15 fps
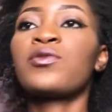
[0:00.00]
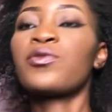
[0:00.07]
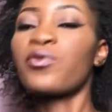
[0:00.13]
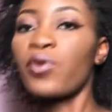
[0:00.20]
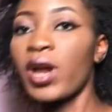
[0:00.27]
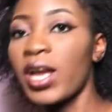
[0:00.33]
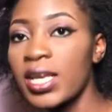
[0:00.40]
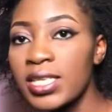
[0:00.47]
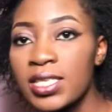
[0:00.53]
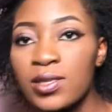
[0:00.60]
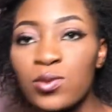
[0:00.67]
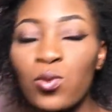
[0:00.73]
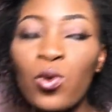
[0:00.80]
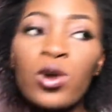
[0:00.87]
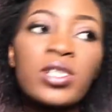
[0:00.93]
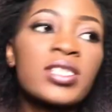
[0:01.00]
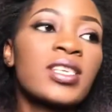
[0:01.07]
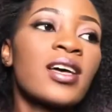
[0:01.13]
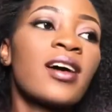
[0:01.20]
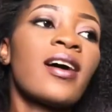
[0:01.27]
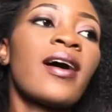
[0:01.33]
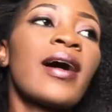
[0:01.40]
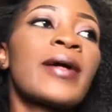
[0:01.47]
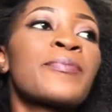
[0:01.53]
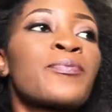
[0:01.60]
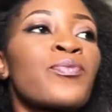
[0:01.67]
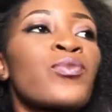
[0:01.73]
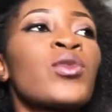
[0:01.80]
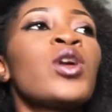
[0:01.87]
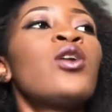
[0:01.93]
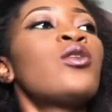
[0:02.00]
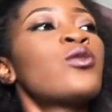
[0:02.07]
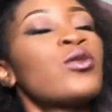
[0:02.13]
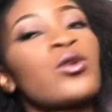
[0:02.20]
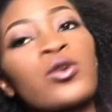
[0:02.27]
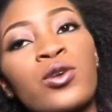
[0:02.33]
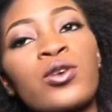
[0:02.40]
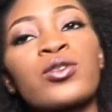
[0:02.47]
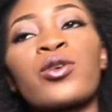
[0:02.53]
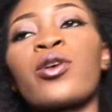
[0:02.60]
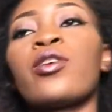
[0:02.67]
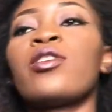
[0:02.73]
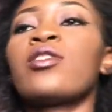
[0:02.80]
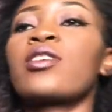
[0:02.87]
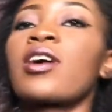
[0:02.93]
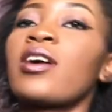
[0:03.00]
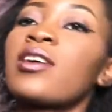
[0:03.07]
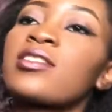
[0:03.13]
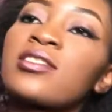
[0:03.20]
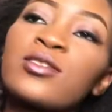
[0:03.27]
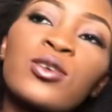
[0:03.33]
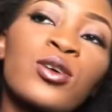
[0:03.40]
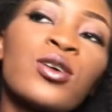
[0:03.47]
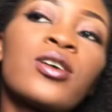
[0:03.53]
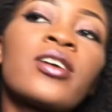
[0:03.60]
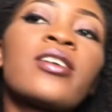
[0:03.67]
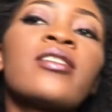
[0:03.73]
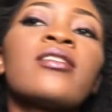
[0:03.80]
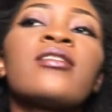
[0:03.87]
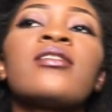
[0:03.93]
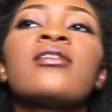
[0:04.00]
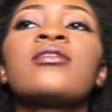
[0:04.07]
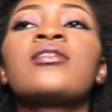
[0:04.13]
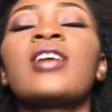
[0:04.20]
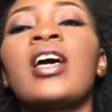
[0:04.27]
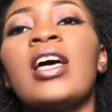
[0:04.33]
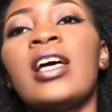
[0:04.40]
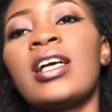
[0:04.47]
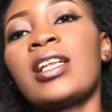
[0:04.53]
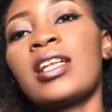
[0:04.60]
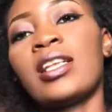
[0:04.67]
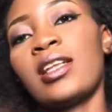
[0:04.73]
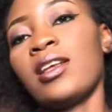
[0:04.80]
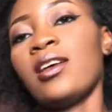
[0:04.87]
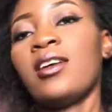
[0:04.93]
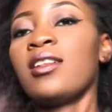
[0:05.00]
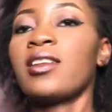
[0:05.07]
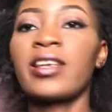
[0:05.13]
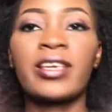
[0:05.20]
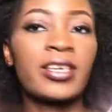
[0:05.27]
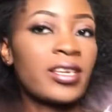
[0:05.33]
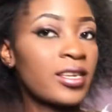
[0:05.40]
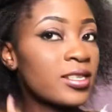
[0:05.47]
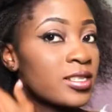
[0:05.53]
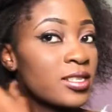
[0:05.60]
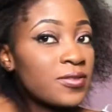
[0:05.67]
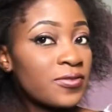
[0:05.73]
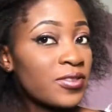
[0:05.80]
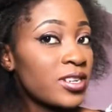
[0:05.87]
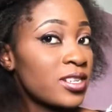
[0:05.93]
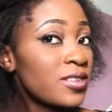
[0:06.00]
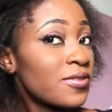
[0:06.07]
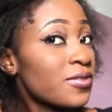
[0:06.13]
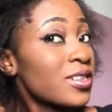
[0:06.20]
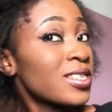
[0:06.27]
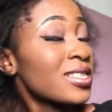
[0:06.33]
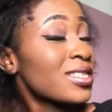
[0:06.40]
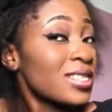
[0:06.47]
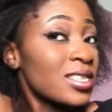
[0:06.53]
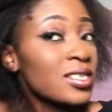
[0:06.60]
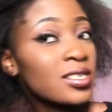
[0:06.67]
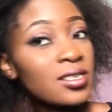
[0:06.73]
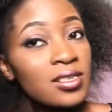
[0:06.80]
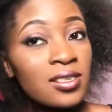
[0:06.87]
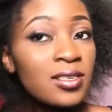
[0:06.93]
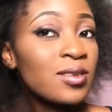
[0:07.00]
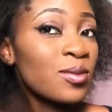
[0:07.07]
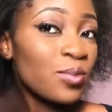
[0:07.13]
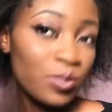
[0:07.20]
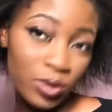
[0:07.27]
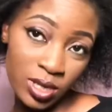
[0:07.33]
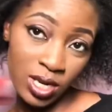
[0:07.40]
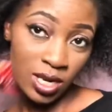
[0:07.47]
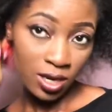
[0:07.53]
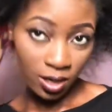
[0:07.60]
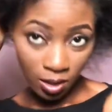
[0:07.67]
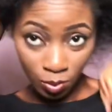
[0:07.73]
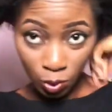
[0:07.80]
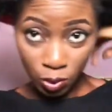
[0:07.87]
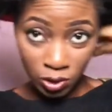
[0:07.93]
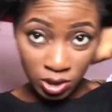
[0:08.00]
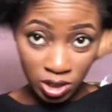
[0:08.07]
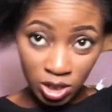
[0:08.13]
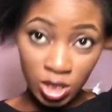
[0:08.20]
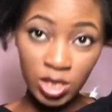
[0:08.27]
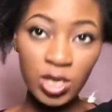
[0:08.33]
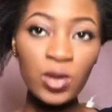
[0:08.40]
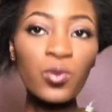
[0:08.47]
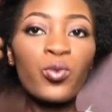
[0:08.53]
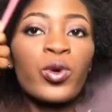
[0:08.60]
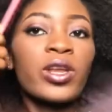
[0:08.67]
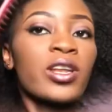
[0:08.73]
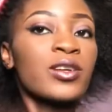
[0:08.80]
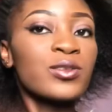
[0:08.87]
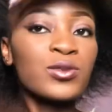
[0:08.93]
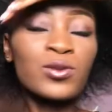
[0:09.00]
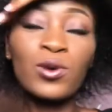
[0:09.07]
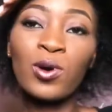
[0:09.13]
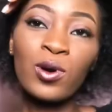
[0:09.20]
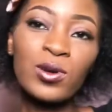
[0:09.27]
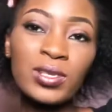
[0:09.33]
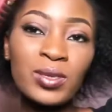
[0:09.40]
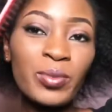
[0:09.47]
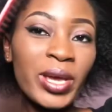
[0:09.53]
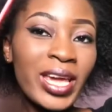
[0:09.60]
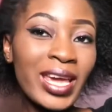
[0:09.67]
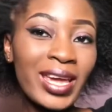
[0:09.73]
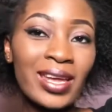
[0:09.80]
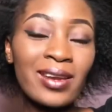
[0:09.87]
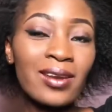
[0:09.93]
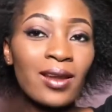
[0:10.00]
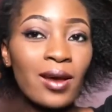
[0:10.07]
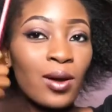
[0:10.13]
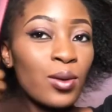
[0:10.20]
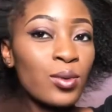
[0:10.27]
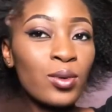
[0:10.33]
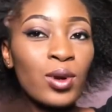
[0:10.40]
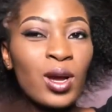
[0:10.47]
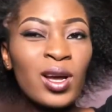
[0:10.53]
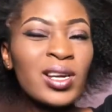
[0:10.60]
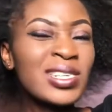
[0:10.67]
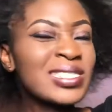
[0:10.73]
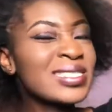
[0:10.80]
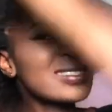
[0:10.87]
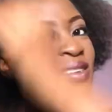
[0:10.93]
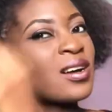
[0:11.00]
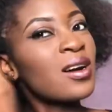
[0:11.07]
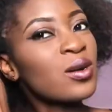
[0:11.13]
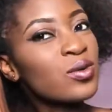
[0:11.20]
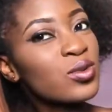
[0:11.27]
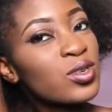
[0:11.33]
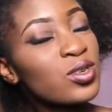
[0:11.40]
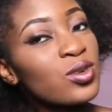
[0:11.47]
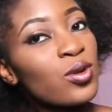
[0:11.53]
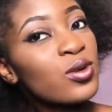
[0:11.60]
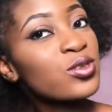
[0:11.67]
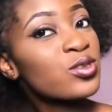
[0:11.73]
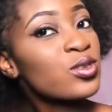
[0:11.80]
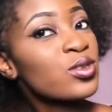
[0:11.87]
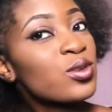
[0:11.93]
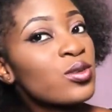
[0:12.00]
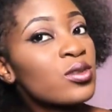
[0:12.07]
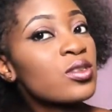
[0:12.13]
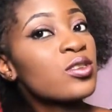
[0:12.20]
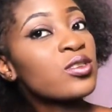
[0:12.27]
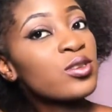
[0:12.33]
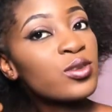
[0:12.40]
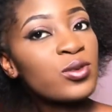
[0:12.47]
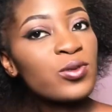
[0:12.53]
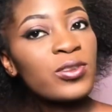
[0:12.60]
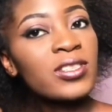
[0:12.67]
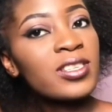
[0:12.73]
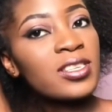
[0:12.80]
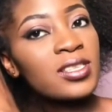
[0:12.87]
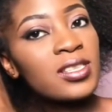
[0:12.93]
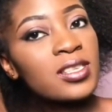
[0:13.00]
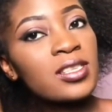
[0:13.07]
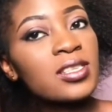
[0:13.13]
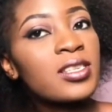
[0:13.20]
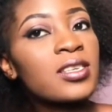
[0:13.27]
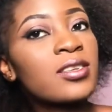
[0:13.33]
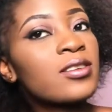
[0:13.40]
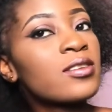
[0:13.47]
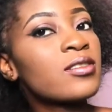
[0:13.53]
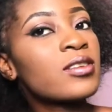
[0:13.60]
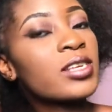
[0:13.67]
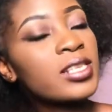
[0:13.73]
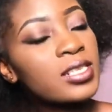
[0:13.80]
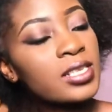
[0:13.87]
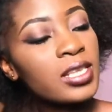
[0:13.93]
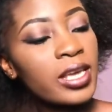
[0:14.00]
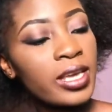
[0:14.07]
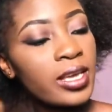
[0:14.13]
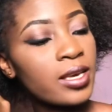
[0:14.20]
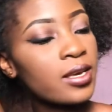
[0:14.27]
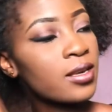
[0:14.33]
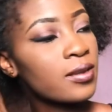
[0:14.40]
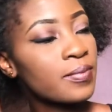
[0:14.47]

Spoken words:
rice water, coconut oil, castor oil, like different things. But then I'm considering whether to cut my hair now or just continue with it till it's like